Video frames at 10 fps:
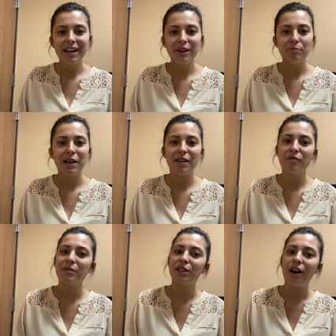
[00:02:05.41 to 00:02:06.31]
it may
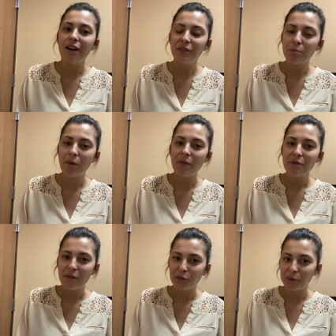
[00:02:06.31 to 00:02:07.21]
have been called the
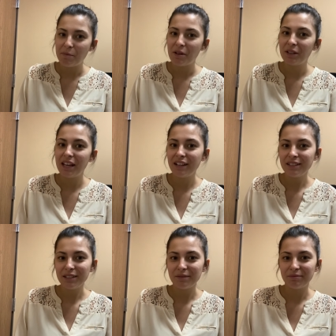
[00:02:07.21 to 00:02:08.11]
month of three milkings?